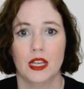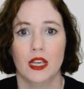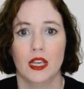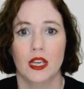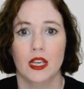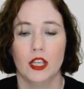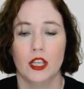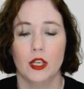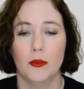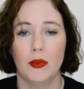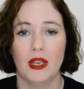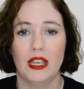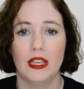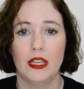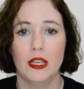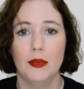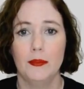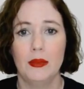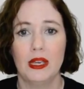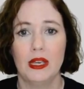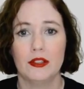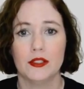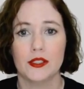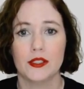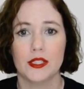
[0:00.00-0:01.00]
You may
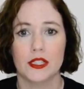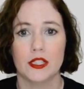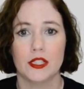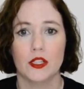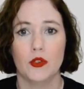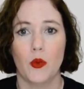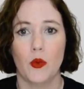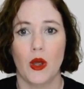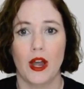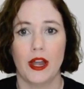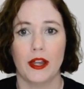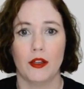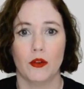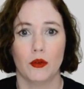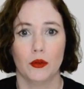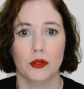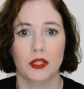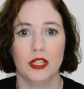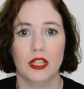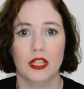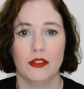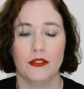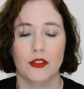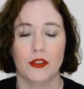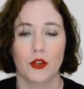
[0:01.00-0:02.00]
email CUI
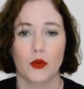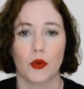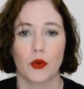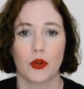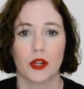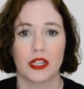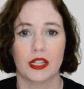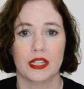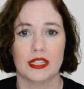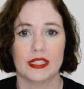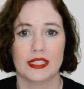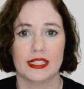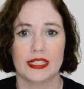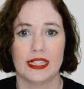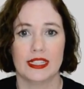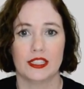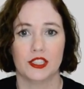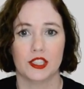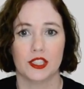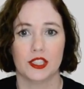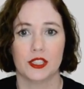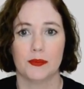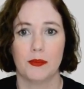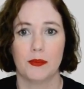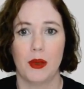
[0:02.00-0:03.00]
only if your
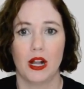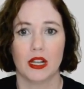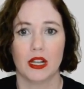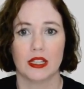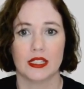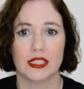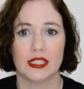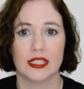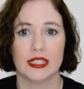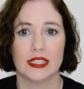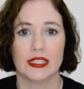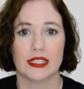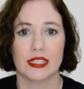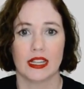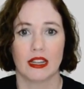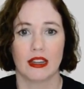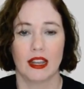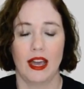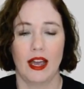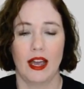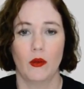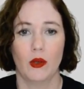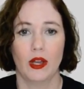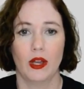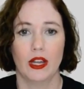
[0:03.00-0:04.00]
organization's policies
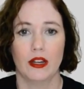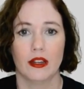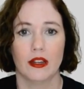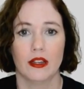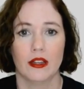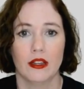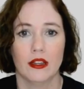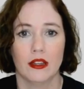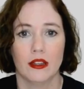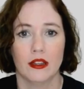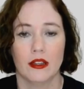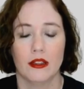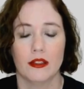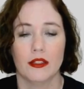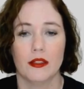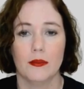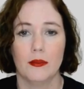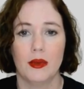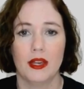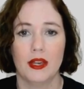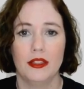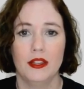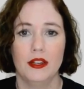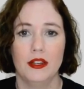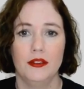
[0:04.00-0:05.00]
allow it. The
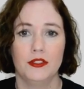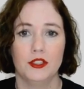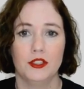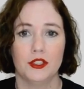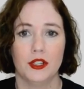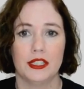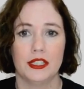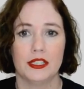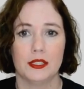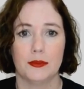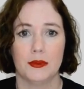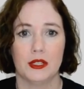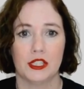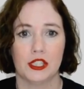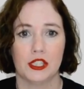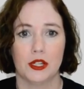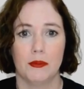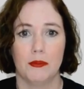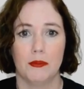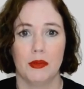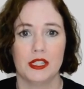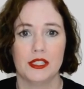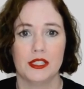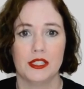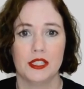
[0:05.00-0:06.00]
method of transmission
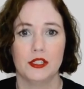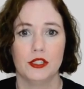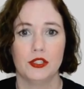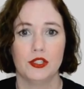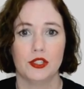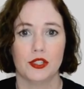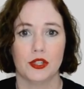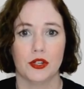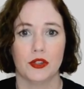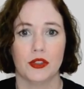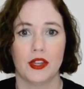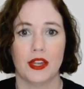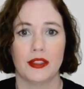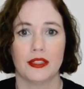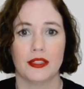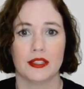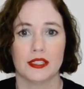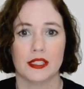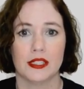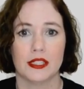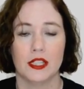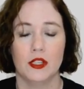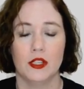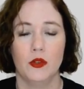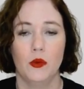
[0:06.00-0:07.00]
must ensure that the
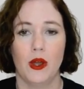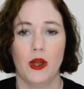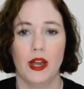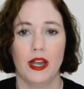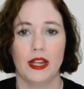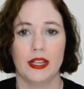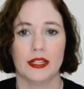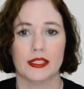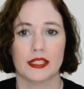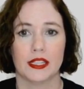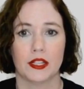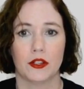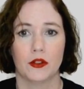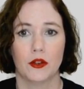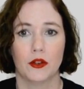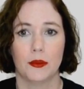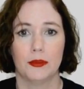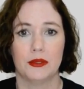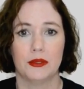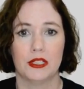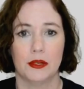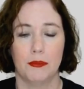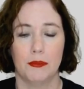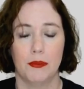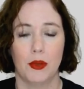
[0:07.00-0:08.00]
CUI is
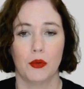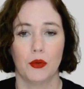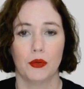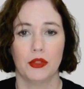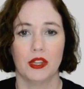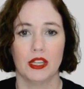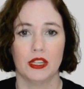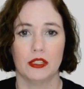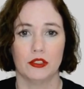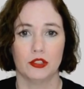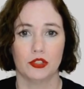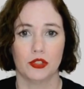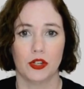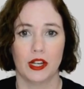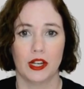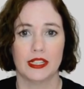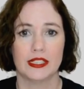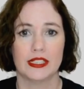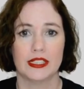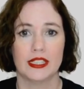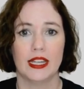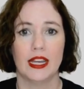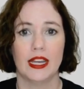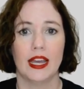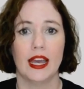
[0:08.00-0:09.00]
encrypted both in
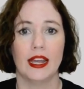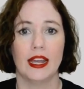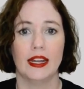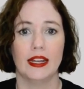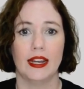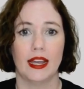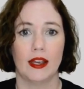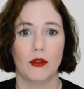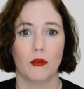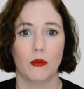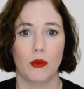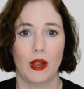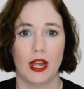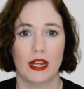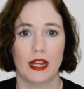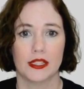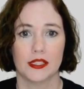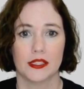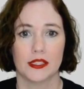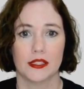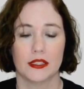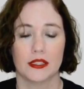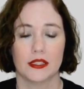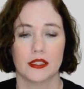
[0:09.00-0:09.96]
transit and at rest.